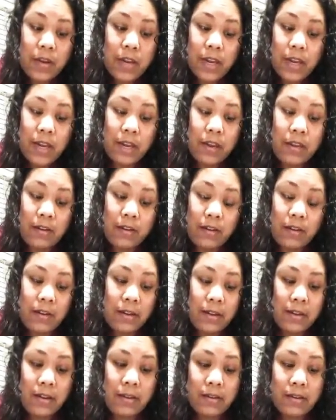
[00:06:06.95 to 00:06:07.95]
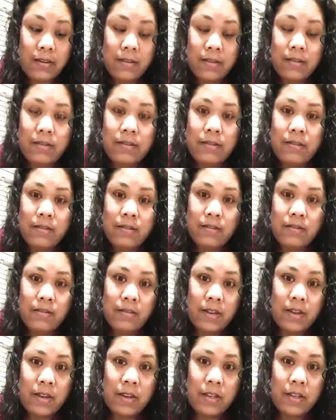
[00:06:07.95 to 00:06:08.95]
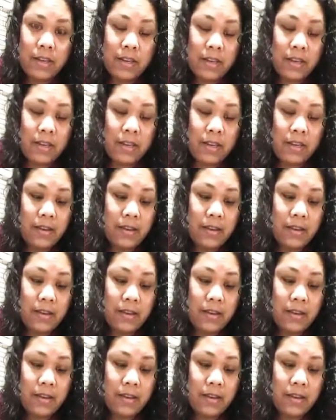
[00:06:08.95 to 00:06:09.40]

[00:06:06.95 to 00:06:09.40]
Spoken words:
hair really